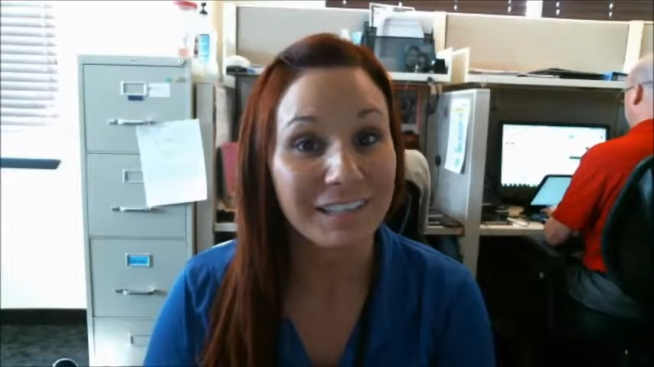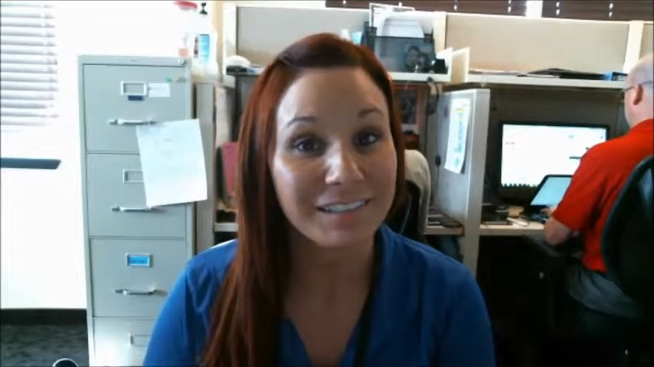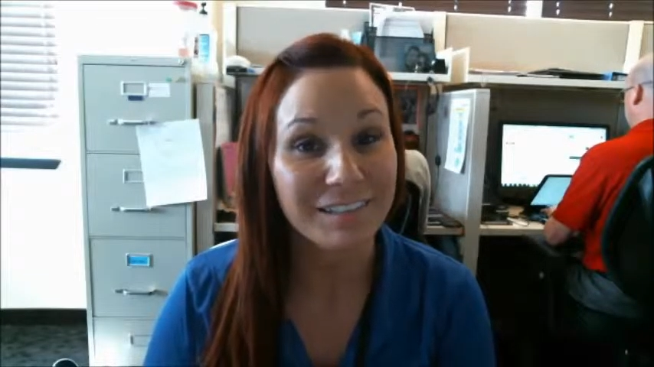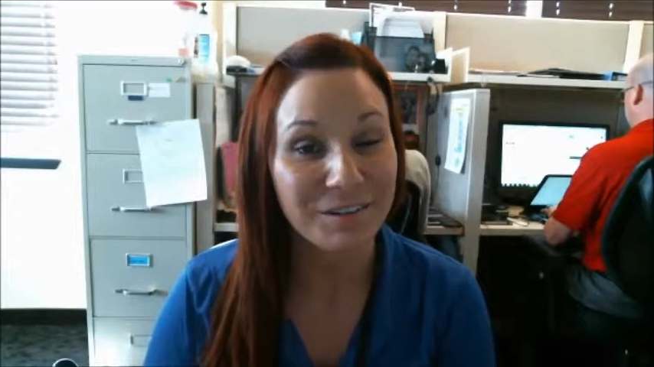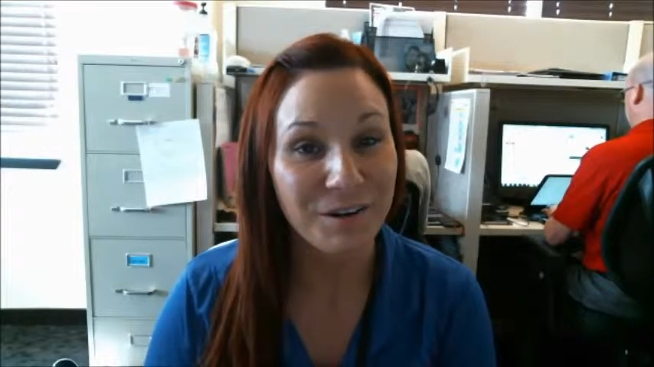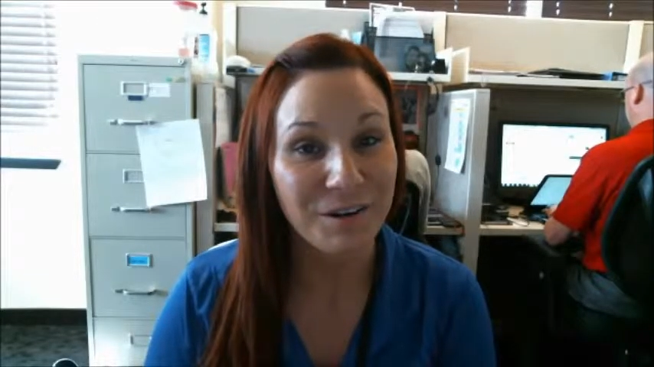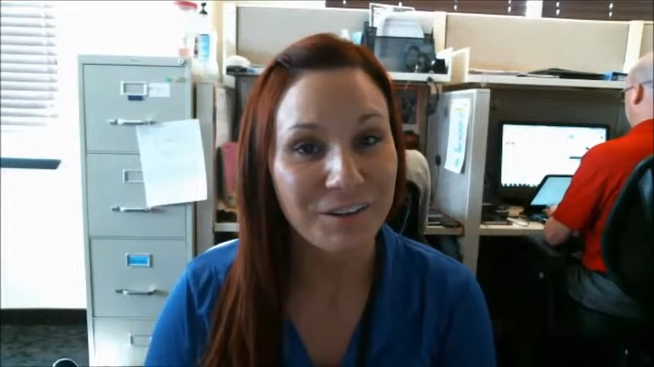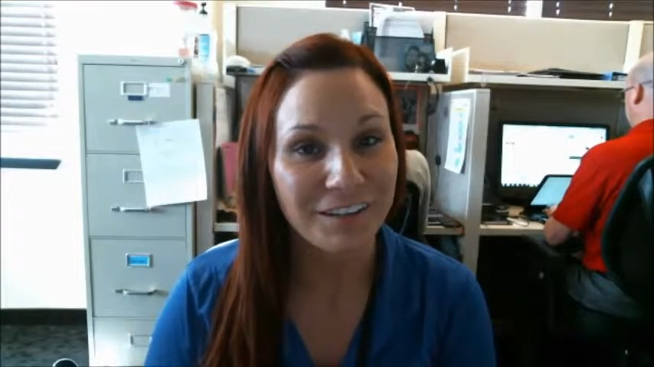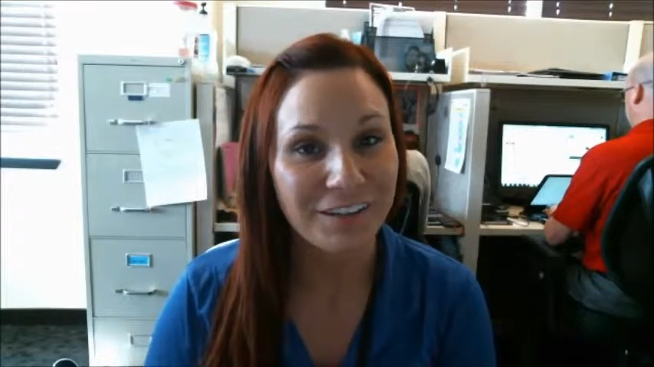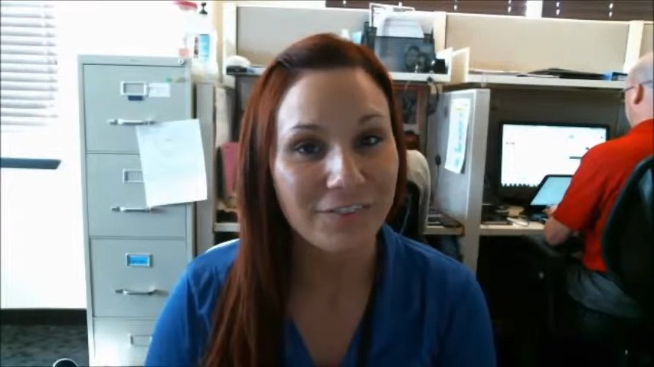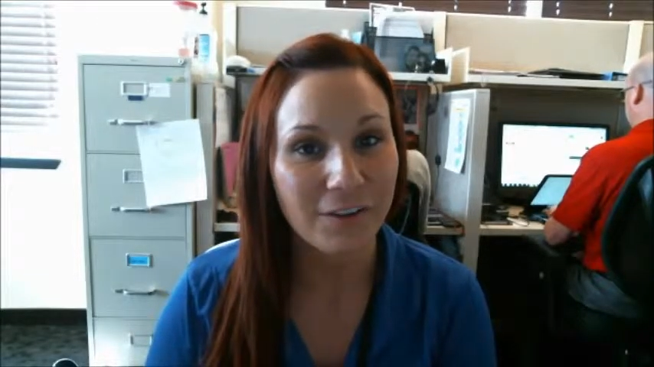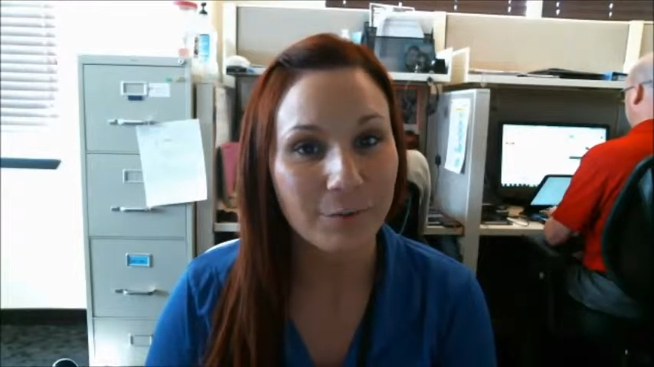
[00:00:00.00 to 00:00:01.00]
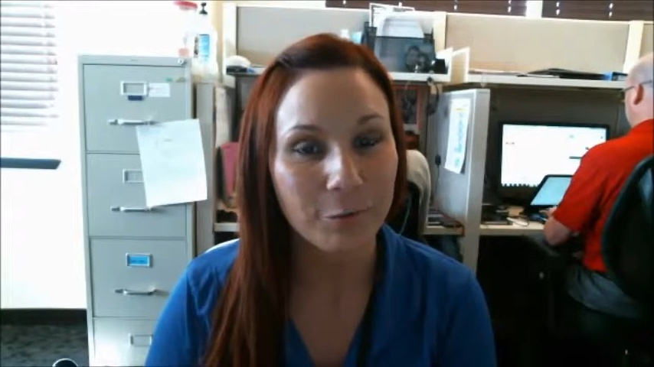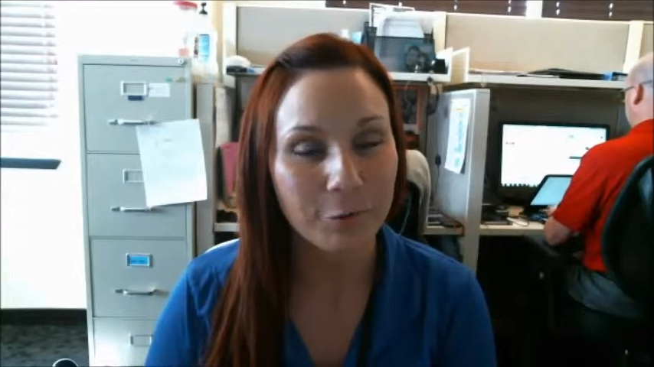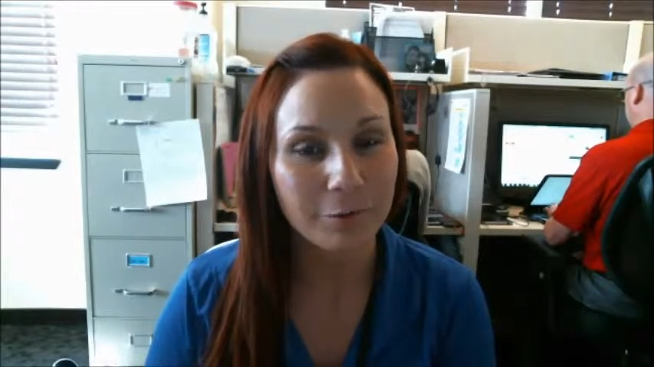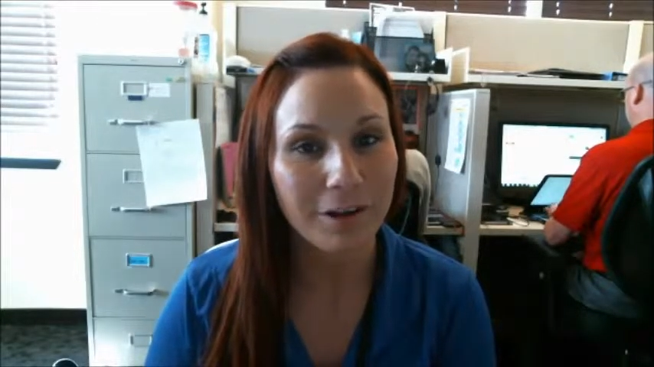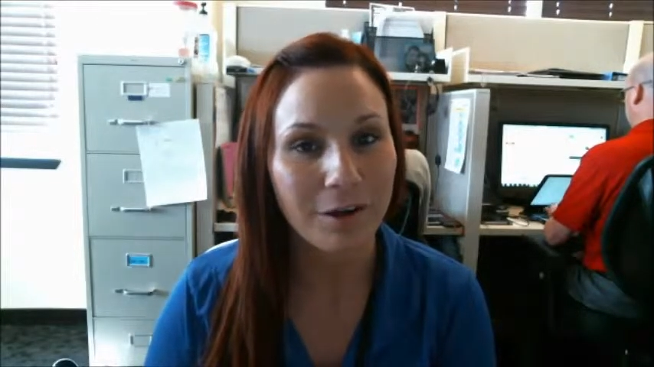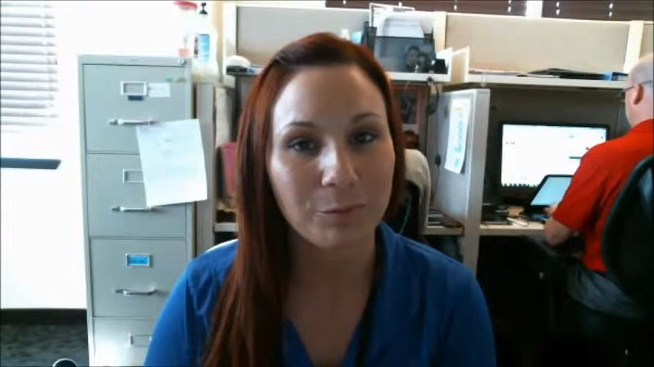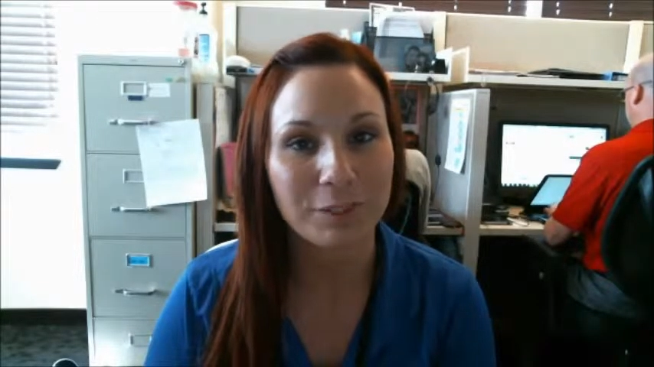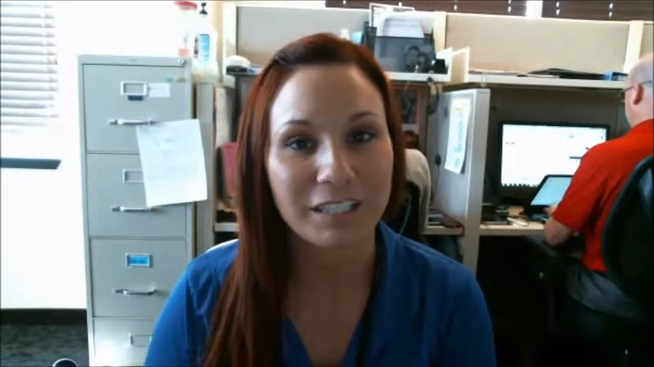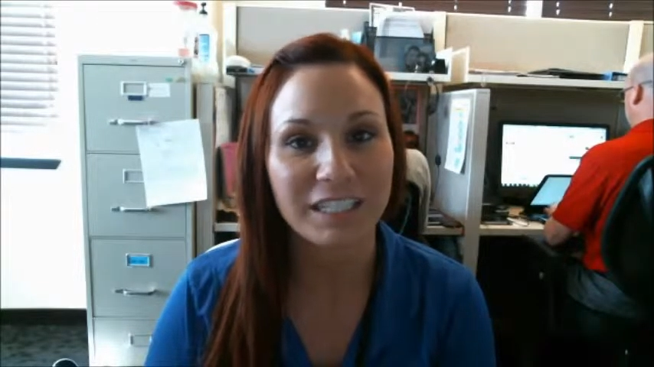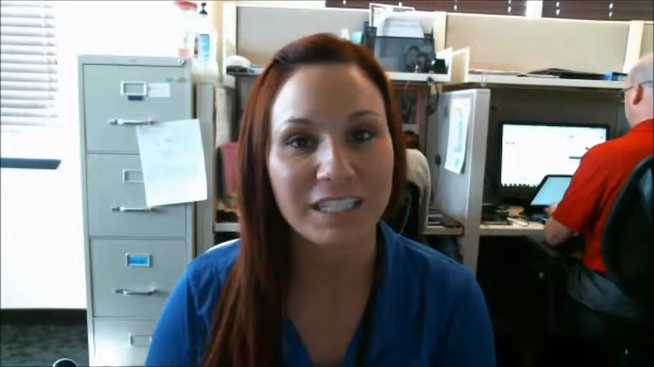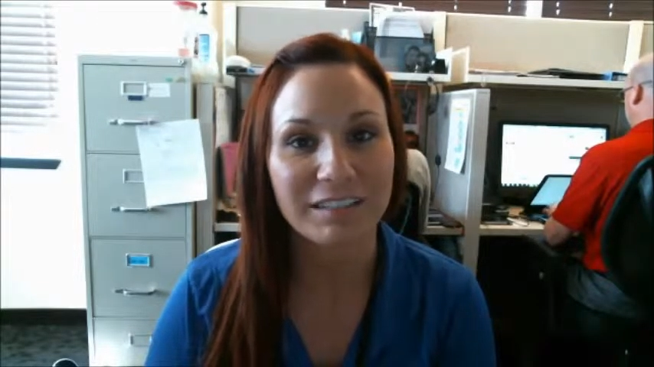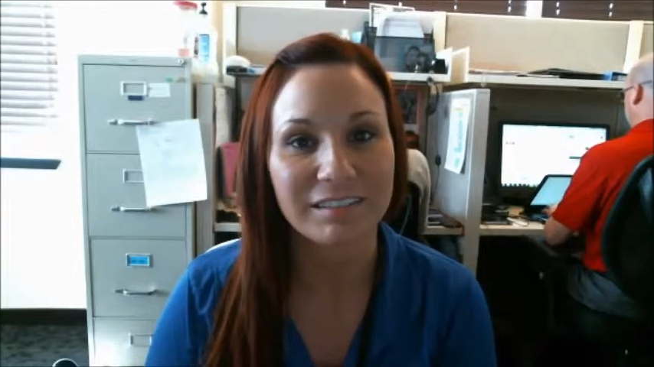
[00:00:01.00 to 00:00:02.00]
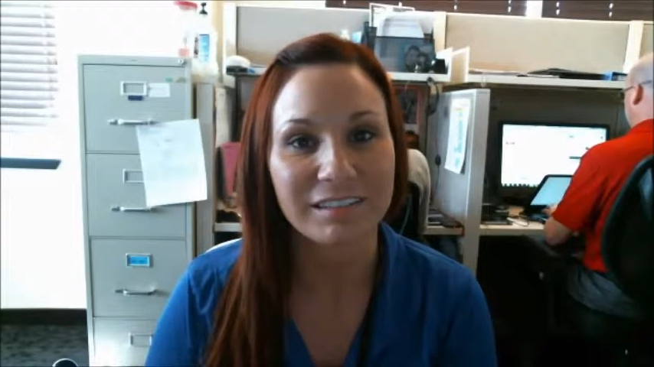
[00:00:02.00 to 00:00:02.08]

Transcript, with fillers: It is still currently available. I went ahead and